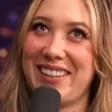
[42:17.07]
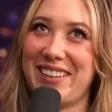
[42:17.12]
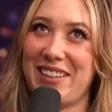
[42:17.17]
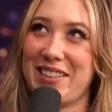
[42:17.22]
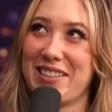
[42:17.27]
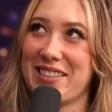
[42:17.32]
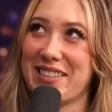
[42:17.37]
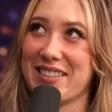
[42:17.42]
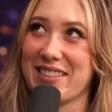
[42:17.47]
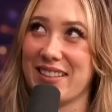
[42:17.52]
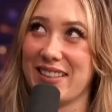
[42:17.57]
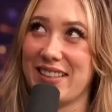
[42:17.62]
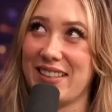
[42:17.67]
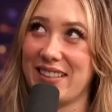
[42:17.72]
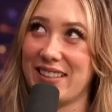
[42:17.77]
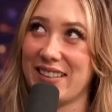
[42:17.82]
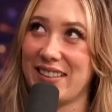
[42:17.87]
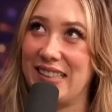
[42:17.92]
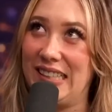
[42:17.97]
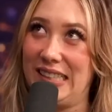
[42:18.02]

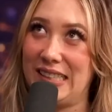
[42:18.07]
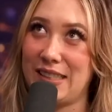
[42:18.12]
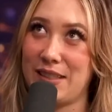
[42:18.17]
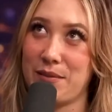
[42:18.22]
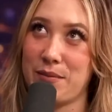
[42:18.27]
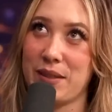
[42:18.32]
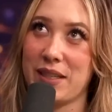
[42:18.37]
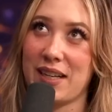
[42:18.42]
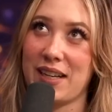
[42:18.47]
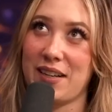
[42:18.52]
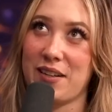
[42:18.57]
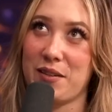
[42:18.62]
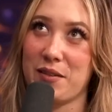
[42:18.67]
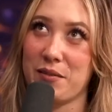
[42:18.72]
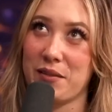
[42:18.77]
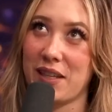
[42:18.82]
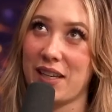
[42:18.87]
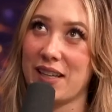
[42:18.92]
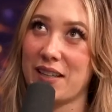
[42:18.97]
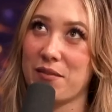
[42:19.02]
Honestly. Um, and I
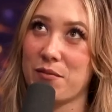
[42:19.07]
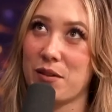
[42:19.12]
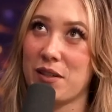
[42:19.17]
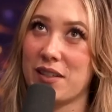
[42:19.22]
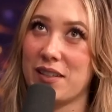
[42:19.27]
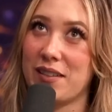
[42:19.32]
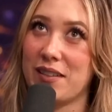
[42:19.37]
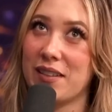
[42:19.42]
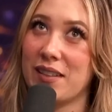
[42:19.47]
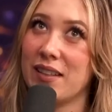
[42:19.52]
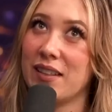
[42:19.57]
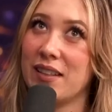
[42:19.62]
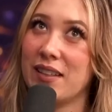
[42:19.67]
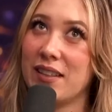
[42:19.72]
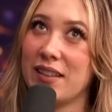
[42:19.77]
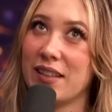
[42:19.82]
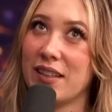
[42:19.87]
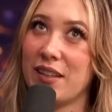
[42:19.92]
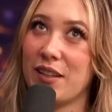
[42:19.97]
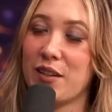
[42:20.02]
don't like want to,
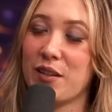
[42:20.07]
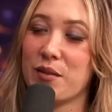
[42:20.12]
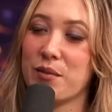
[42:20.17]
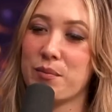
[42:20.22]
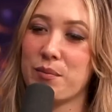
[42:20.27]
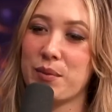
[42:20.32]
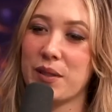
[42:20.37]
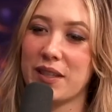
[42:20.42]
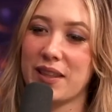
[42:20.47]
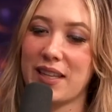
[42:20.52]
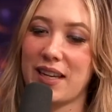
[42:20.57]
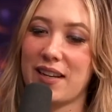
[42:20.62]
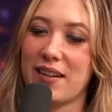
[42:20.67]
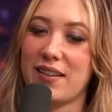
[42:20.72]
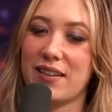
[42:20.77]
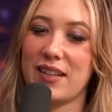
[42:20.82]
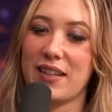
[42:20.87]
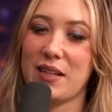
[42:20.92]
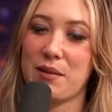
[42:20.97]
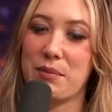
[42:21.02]
you know, put
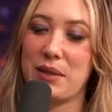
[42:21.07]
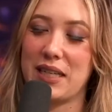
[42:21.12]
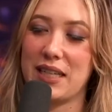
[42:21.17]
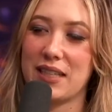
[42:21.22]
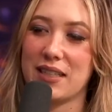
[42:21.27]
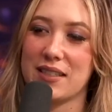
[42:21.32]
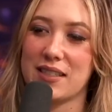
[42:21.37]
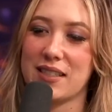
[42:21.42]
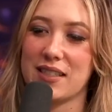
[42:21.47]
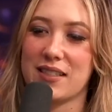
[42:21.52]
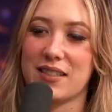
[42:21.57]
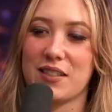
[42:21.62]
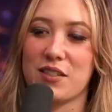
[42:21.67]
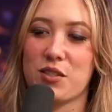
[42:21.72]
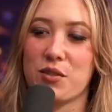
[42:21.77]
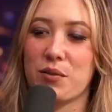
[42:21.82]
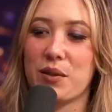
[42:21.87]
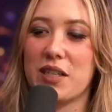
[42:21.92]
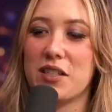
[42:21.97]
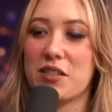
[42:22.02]
that on anybody else's
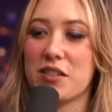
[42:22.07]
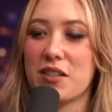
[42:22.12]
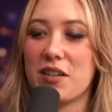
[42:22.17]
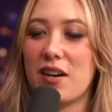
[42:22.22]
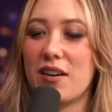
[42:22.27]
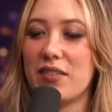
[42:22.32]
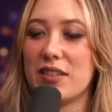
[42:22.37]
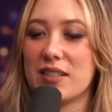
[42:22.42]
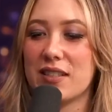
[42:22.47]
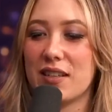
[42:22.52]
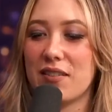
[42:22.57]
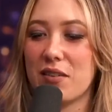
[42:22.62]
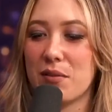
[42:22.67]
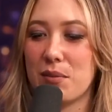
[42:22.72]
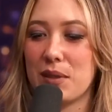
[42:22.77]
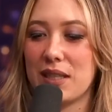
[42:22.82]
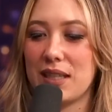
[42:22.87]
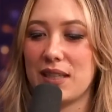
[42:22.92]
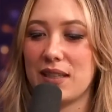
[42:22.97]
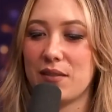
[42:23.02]
situation. Obviously,
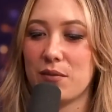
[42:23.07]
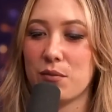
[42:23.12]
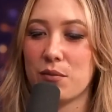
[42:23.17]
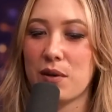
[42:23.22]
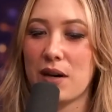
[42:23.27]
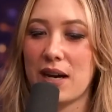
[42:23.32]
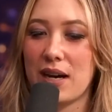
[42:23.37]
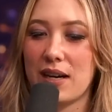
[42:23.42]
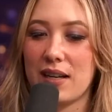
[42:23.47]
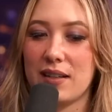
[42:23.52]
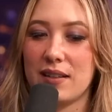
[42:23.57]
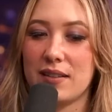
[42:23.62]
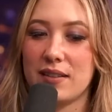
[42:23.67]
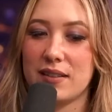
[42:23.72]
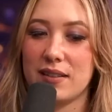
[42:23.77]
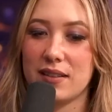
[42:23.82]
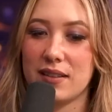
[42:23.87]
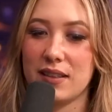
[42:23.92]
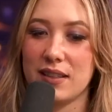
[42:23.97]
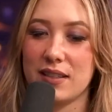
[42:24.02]
everybody had
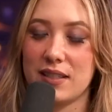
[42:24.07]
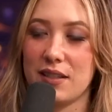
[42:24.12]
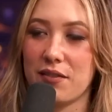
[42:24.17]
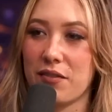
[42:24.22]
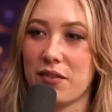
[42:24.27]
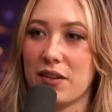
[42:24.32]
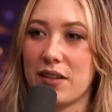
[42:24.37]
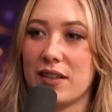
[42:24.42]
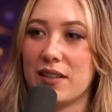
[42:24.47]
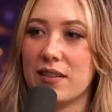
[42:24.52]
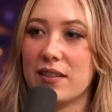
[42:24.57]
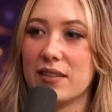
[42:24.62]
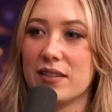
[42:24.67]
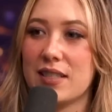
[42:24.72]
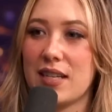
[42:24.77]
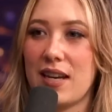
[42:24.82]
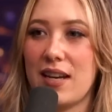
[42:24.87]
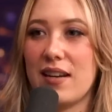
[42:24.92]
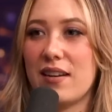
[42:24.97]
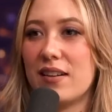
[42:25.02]
a different
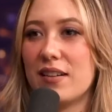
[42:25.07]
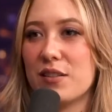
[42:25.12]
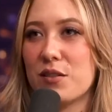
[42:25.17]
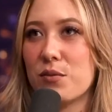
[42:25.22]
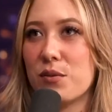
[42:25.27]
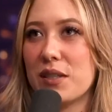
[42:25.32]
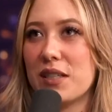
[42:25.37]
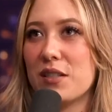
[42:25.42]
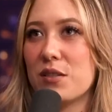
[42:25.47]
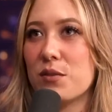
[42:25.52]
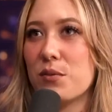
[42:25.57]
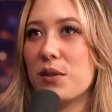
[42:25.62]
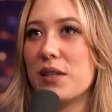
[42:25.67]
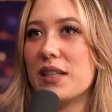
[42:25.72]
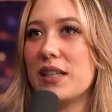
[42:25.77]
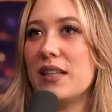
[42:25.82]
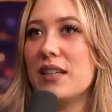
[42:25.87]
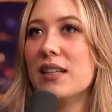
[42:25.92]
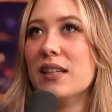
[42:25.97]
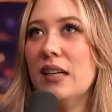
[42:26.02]
take on twenty
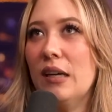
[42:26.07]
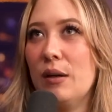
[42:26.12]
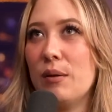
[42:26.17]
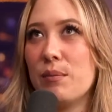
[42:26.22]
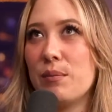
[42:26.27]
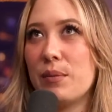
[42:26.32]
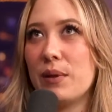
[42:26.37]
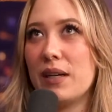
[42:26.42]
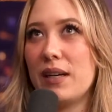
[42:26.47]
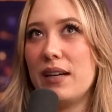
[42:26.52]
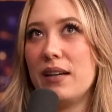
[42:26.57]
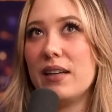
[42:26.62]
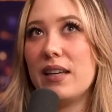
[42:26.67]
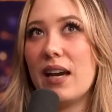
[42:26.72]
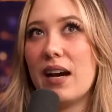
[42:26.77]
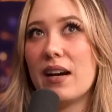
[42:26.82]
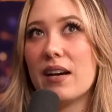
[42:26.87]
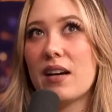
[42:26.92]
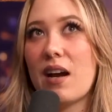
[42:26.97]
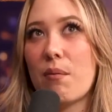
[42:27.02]
twenty. But
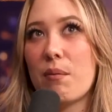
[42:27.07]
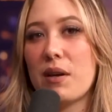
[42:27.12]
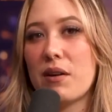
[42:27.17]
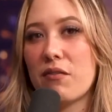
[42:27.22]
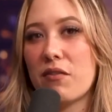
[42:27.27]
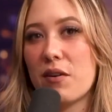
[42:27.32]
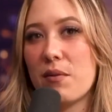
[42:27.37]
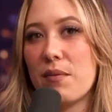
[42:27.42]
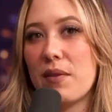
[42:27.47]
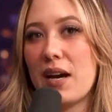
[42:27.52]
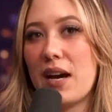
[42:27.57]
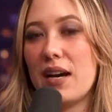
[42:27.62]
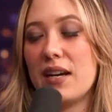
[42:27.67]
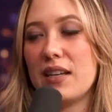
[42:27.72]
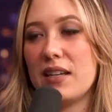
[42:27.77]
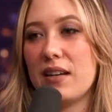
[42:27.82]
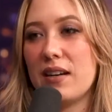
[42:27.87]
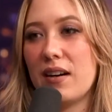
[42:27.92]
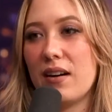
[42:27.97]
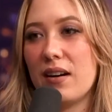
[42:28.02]
yeah, coming from
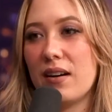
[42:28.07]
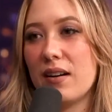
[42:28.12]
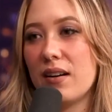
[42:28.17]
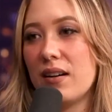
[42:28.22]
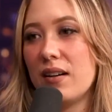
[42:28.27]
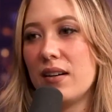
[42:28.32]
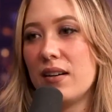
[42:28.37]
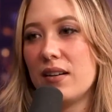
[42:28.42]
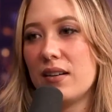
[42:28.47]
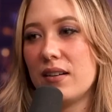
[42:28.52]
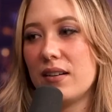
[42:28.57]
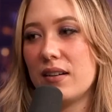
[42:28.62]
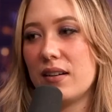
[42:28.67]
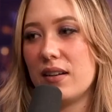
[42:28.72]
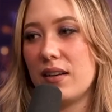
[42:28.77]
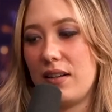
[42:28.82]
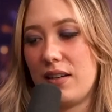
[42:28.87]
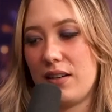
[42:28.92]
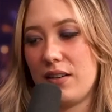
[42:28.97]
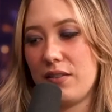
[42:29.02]
that year
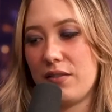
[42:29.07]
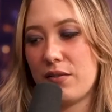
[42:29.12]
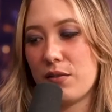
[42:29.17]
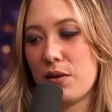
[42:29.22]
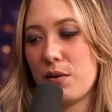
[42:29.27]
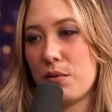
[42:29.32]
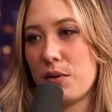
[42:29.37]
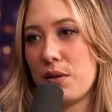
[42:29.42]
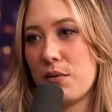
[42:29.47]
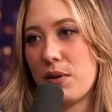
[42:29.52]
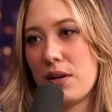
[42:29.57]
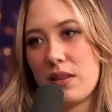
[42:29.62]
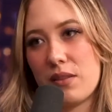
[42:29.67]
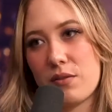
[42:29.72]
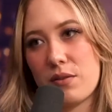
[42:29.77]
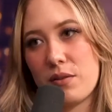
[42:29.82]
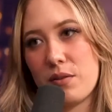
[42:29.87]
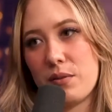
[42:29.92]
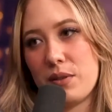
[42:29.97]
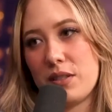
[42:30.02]
of what we
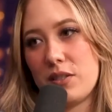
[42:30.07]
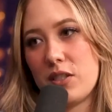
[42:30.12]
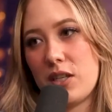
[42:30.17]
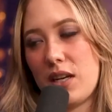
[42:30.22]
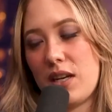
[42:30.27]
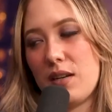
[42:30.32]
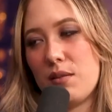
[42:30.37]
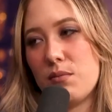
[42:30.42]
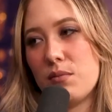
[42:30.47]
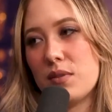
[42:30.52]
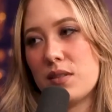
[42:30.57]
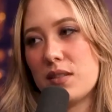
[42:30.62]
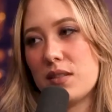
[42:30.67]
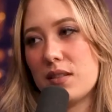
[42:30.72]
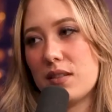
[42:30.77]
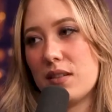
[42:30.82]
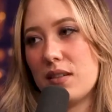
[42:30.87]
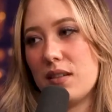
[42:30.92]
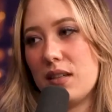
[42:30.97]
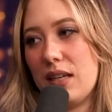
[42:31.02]
went through with
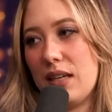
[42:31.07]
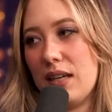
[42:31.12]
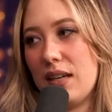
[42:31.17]
James,